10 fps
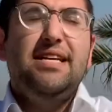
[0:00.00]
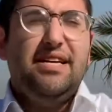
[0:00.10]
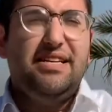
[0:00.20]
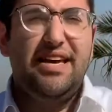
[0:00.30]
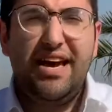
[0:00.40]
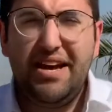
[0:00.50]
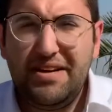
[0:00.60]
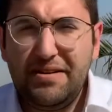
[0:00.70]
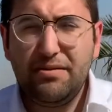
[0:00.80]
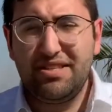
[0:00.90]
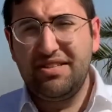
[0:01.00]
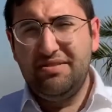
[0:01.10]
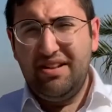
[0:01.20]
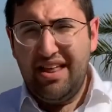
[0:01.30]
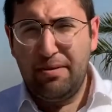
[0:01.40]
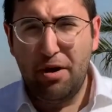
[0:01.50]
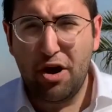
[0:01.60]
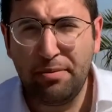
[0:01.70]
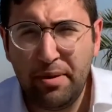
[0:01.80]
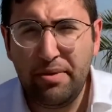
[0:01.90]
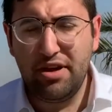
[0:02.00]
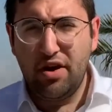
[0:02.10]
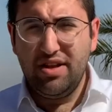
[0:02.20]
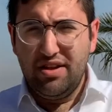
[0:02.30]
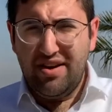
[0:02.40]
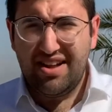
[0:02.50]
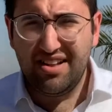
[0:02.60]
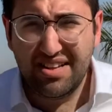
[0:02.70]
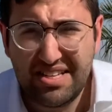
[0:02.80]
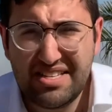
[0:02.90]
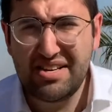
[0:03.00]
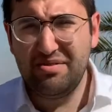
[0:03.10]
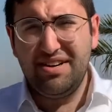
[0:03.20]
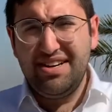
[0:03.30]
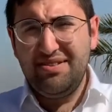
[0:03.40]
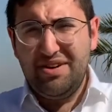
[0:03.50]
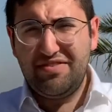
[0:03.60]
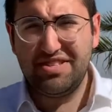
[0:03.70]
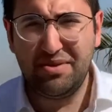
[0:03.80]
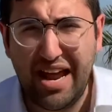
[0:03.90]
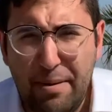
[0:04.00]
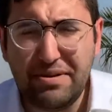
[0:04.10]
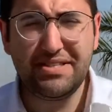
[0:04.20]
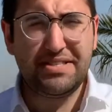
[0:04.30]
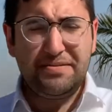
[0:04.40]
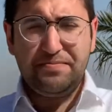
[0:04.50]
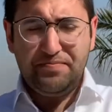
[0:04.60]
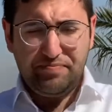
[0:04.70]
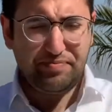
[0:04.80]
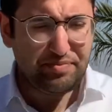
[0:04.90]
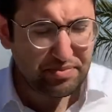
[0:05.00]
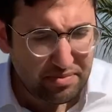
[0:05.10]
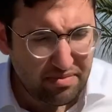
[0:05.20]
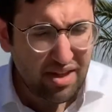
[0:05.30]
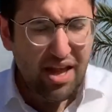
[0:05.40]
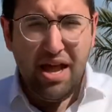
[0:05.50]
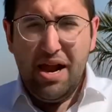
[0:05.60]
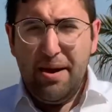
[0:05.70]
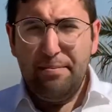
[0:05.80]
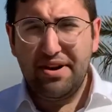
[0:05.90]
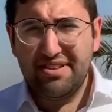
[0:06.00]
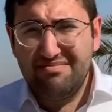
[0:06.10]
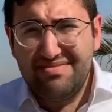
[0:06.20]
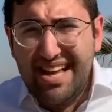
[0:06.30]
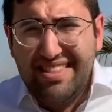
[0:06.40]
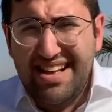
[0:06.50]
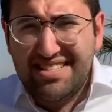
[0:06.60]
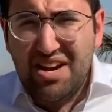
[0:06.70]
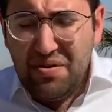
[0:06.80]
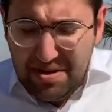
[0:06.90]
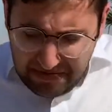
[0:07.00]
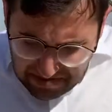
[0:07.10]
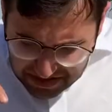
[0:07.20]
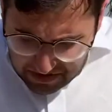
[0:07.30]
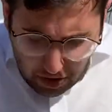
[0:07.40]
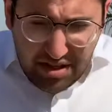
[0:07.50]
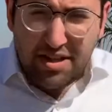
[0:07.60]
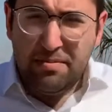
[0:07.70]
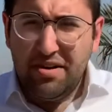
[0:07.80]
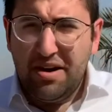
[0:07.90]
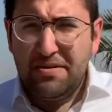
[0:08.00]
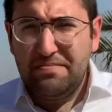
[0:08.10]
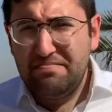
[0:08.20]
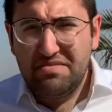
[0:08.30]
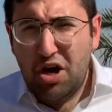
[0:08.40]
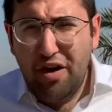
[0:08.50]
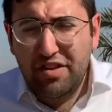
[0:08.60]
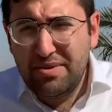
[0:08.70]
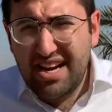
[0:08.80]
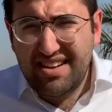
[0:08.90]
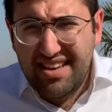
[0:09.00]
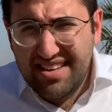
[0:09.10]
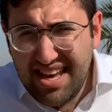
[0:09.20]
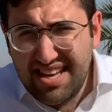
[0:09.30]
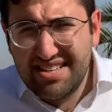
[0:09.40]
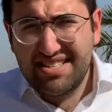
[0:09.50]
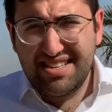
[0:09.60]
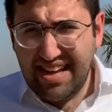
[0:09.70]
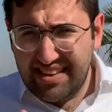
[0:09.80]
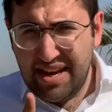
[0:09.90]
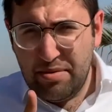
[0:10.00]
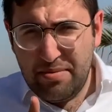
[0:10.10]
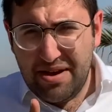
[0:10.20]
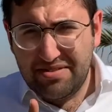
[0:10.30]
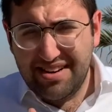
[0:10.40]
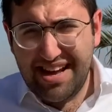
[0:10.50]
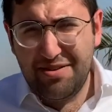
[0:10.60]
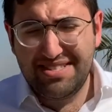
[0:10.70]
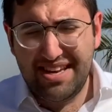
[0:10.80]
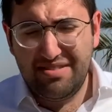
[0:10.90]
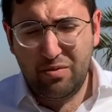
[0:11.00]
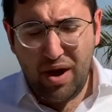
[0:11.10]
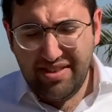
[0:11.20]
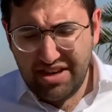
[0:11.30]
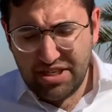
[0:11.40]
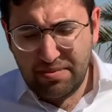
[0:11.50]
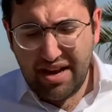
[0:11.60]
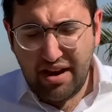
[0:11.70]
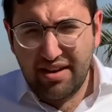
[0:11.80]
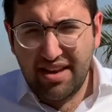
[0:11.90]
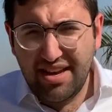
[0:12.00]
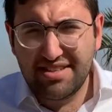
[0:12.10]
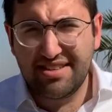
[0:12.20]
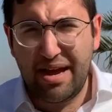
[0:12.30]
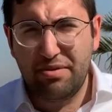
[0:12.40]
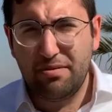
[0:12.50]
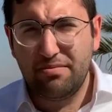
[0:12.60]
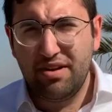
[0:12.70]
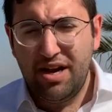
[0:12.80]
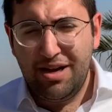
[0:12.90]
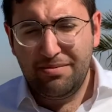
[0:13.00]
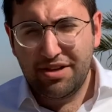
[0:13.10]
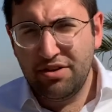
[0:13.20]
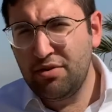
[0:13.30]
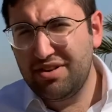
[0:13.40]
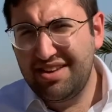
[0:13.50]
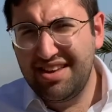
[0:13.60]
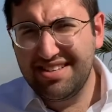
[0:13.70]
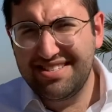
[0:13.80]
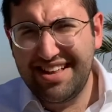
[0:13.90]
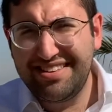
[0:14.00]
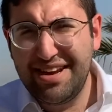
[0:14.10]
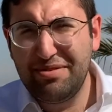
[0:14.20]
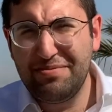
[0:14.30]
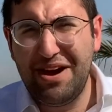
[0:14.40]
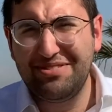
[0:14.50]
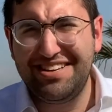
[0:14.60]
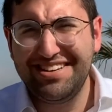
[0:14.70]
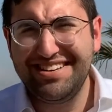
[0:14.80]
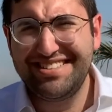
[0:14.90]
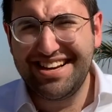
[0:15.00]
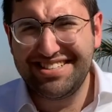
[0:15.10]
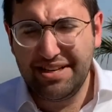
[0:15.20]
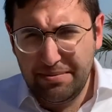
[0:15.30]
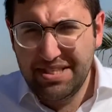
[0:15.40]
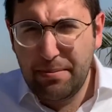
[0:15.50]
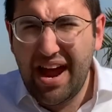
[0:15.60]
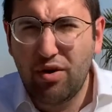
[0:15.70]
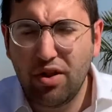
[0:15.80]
yeah, listen, a lot of Bachim need to be Yared L'Regel, so we'll have to see what happens. But it's not that scary, just holding them there. Kavalam is Har Kigigas, it's not the name of the mountain. A guy once said, why did Hashem take Har Kigigas on top of them? I'm like, Kigigas is not the name of the mountain, it means a barrel.